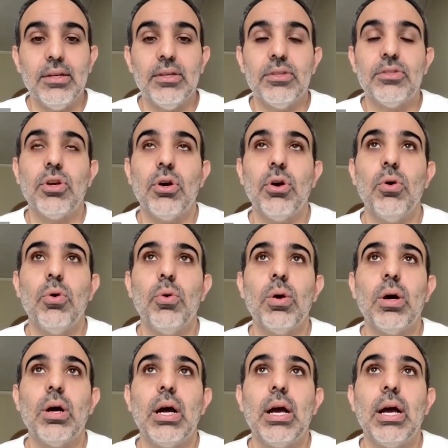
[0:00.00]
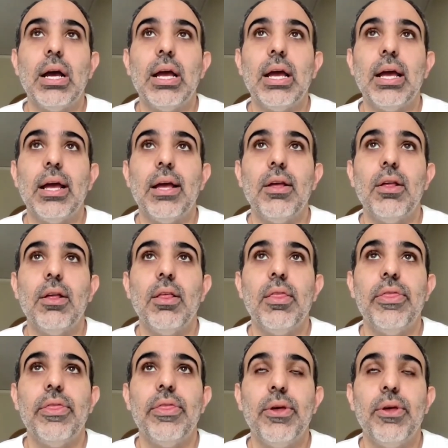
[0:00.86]
So
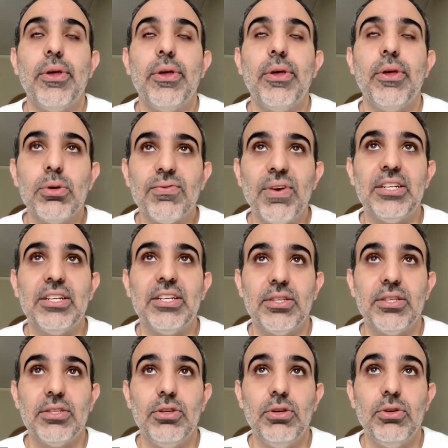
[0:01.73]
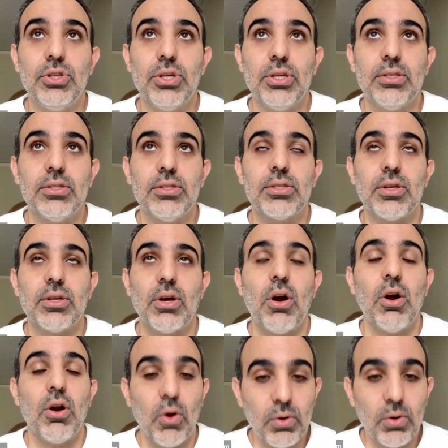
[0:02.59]
those financial institutions
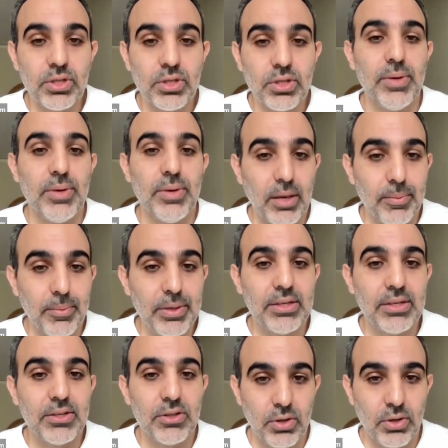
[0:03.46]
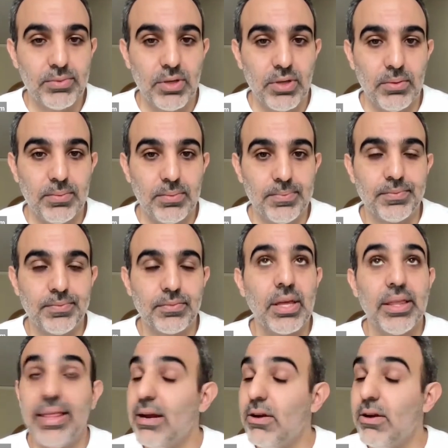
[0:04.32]
are also going to be coming into crypto.
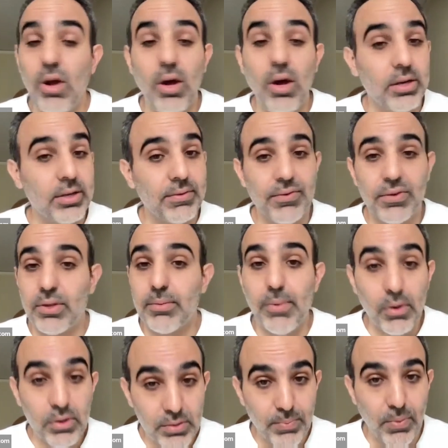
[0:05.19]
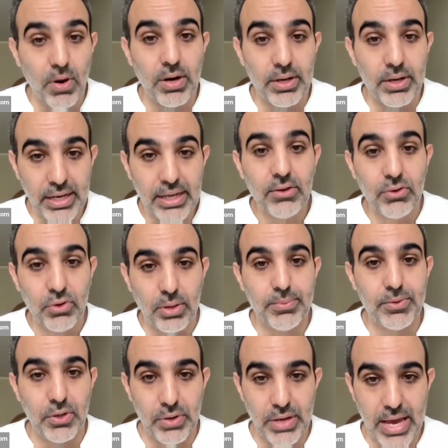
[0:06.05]
They're not, for the most part, in
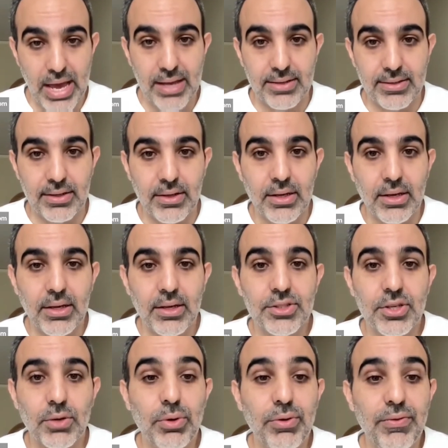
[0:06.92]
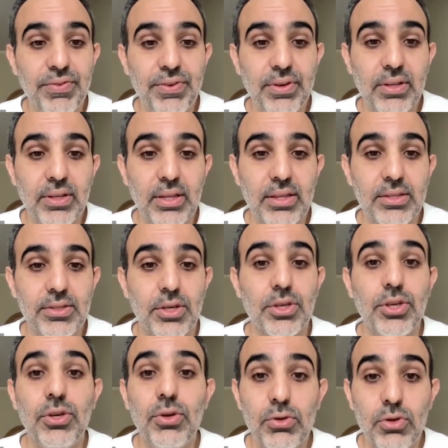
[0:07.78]
crypto yet. So we feel that there's a
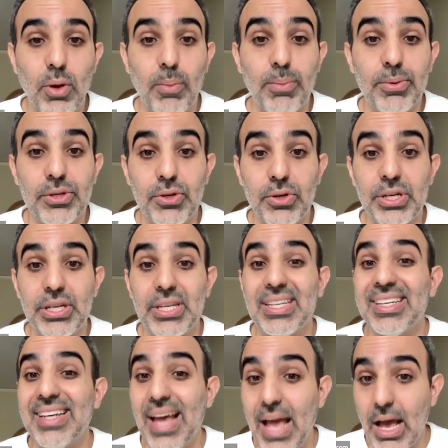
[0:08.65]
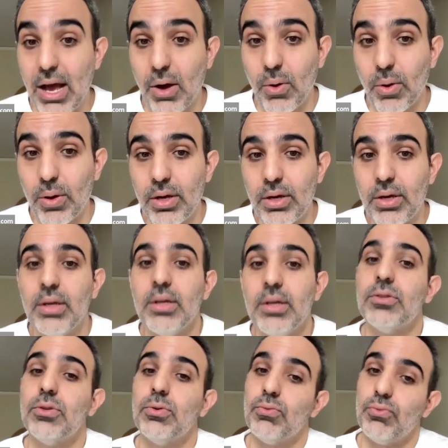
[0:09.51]
huge opportunity now
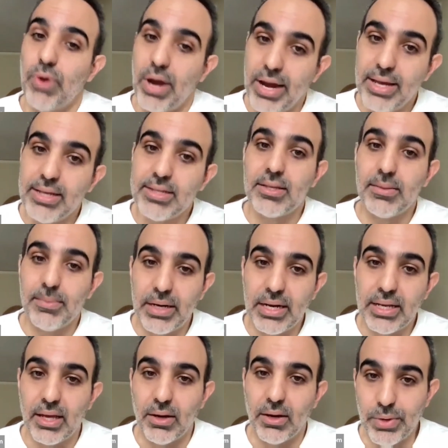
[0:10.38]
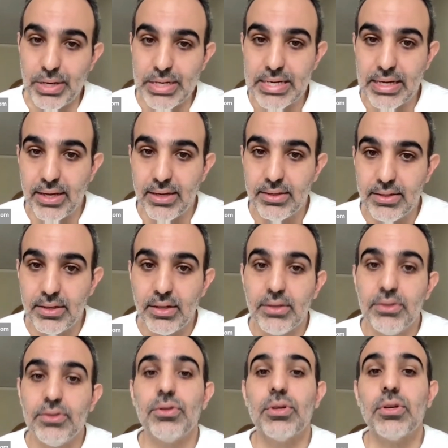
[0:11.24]
to raise the money that we did,
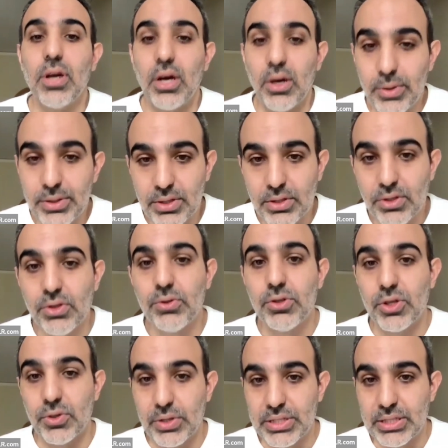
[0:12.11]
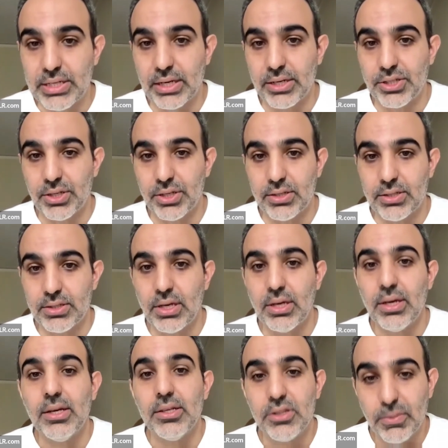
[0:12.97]
to go into new jurisdictions,
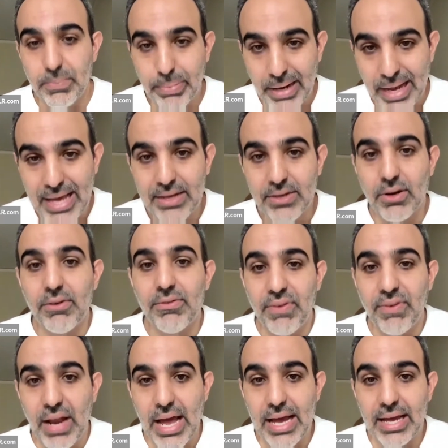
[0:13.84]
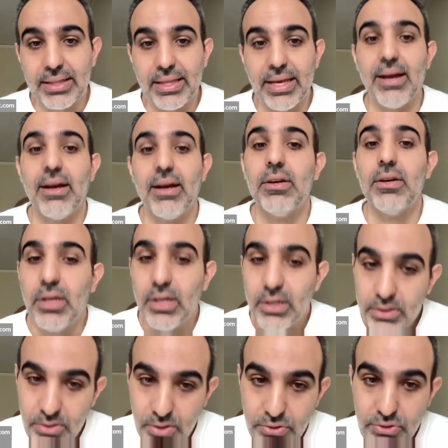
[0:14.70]
to plant our flag there,
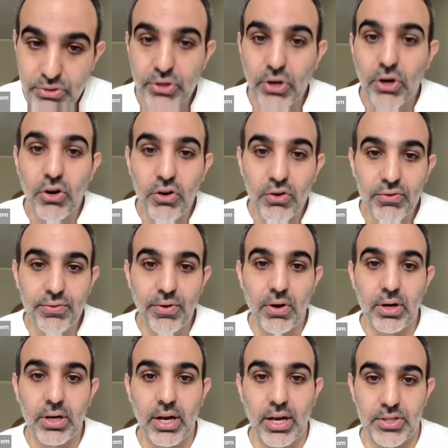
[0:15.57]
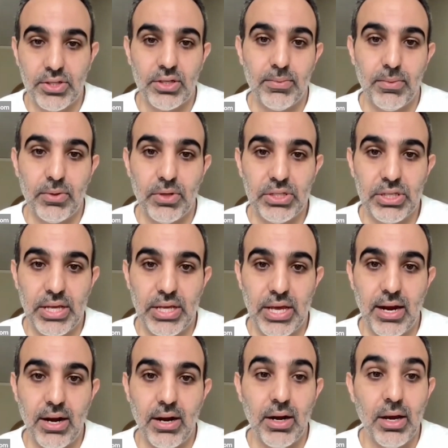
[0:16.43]
to serve our customers
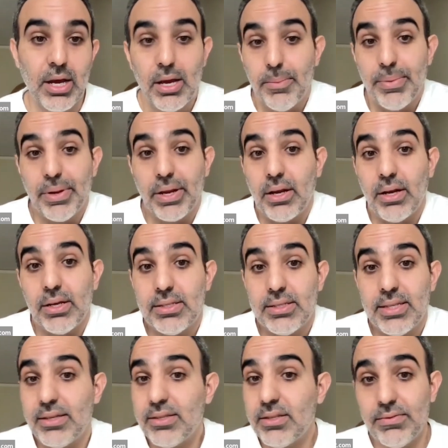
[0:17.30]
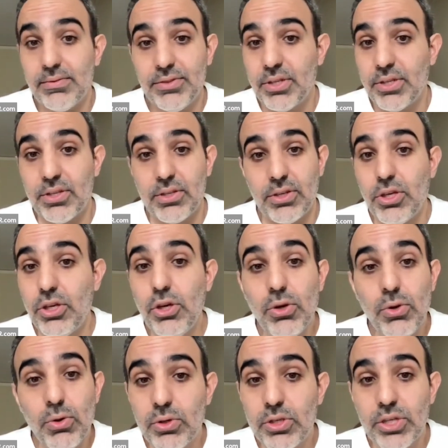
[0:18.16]
there, because there's just
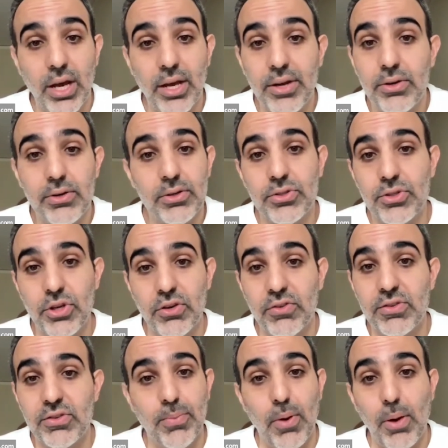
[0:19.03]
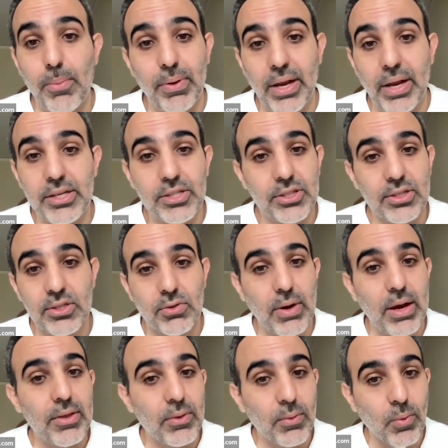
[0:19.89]
huge underserved populations
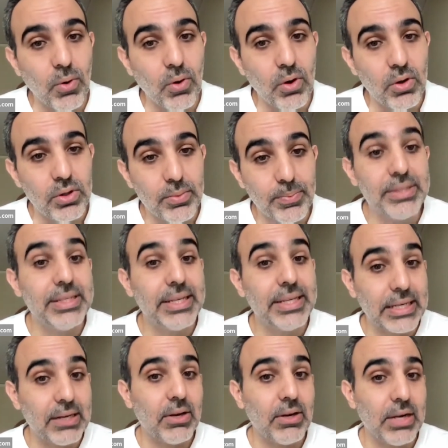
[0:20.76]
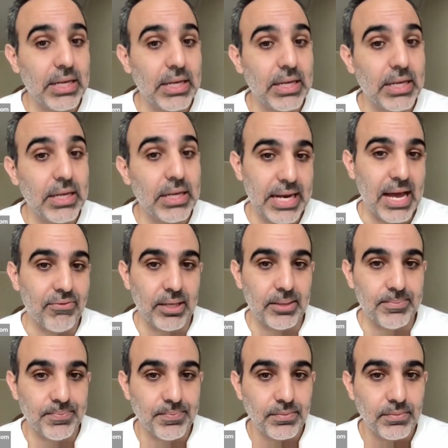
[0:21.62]
around the world, particularly in
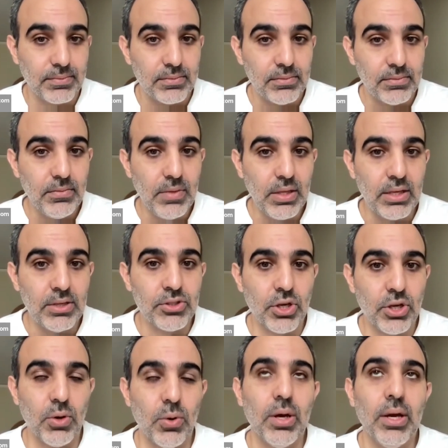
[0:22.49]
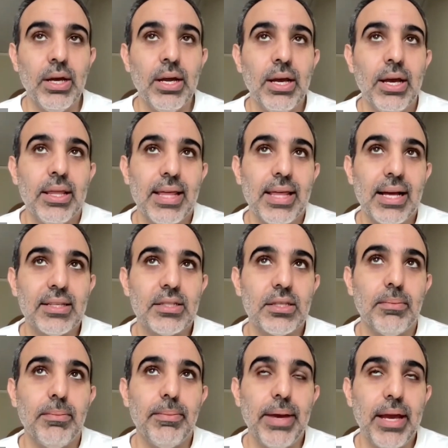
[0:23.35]
Africa. So that's
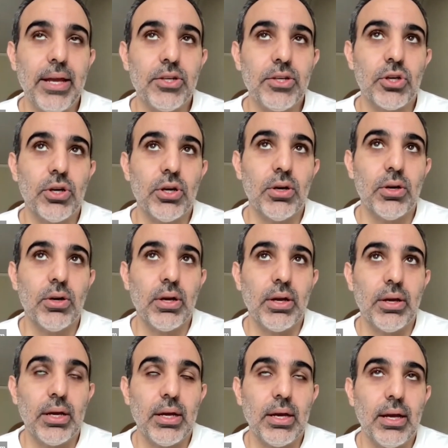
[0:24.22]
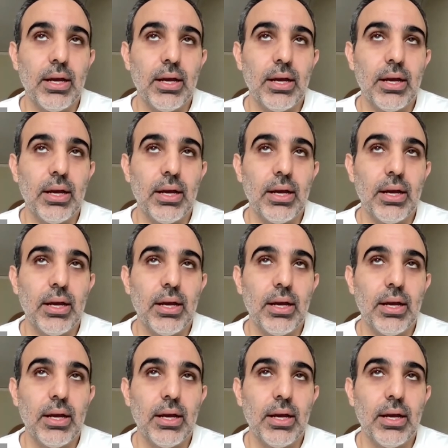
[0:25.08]
the major